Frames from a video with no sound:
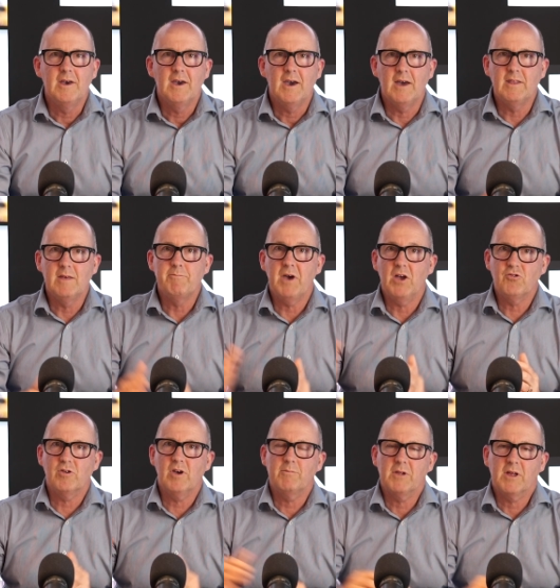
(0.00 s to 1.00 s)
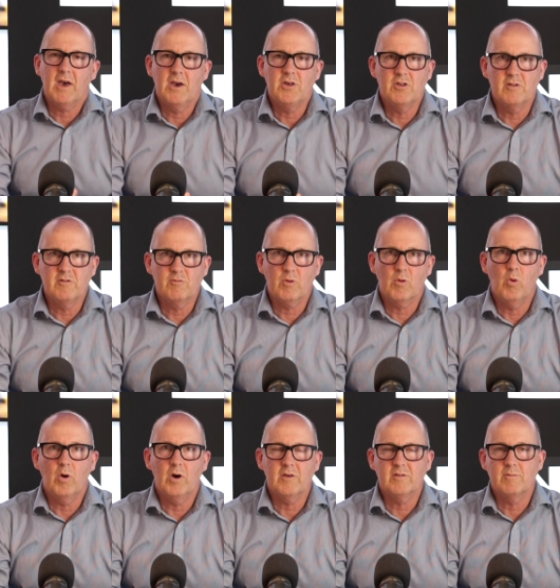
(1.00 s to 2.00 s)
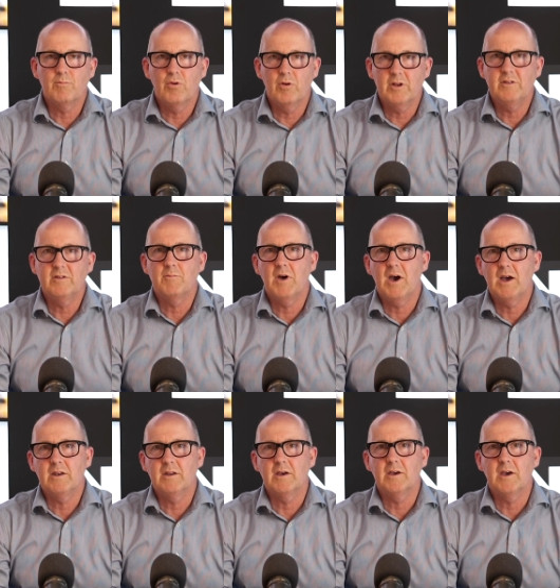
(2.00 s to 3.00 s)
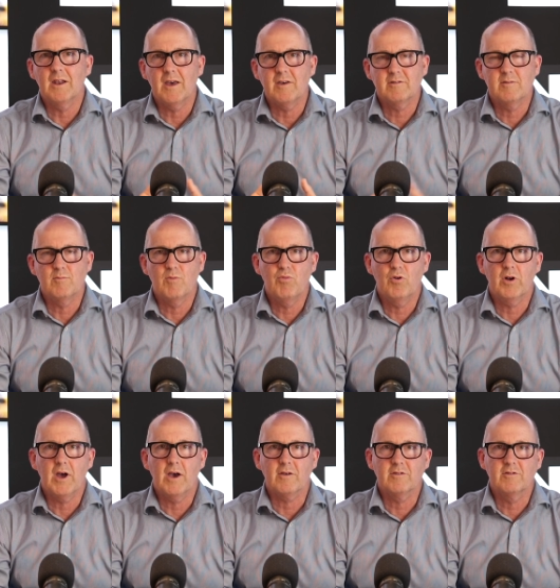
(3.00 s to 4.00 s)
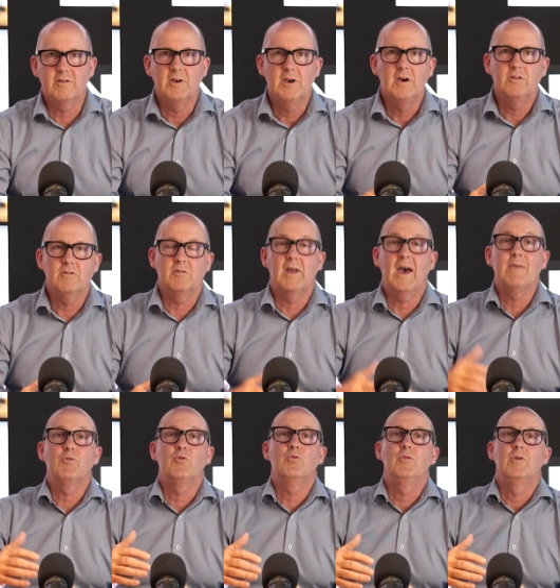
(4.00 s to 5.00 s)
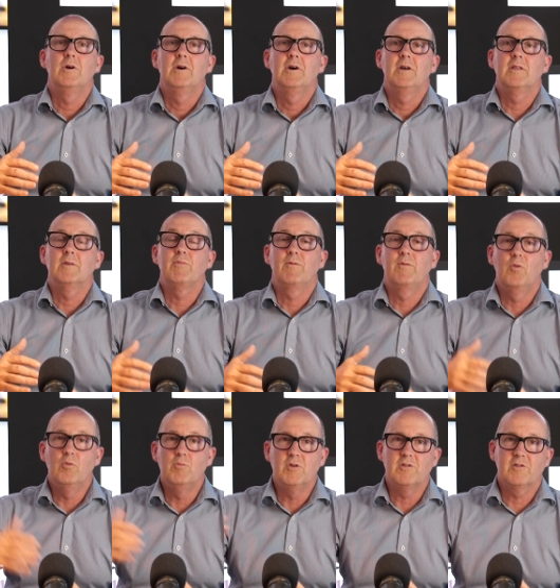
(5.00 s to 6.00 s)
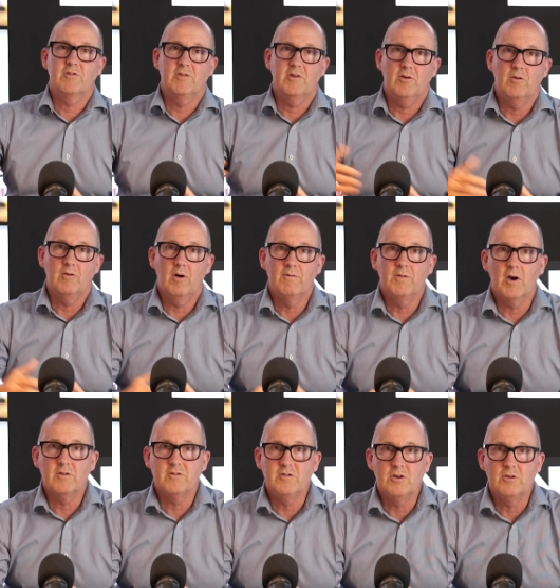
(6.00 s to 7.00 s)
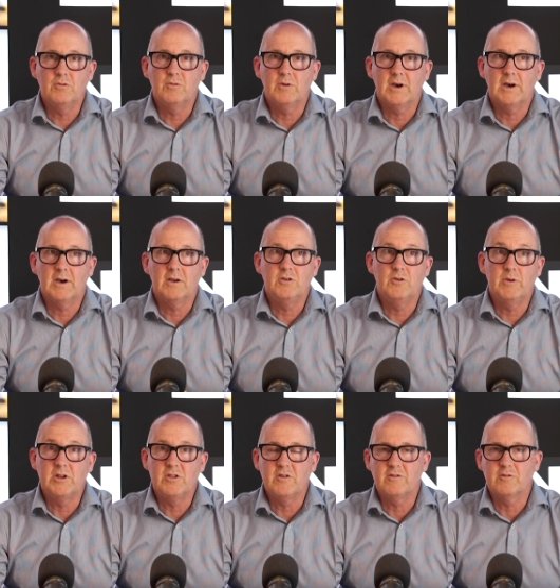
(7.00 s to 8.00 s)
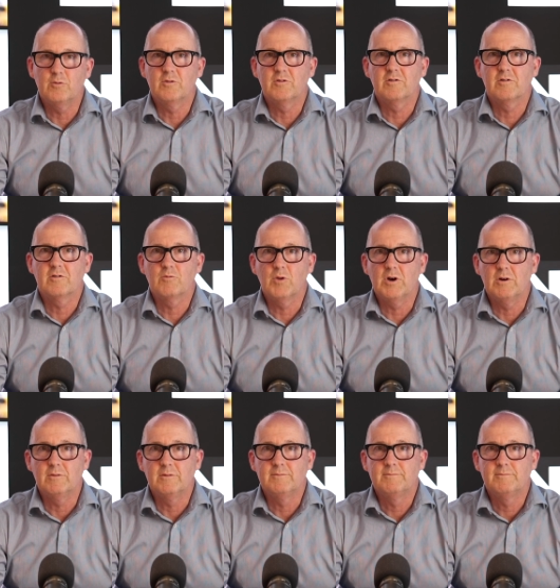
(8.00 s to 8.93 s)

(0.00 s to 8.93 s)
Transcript: And then battery applications require some pretty demanding elastomer products to enable the performance of those new energy sources as well.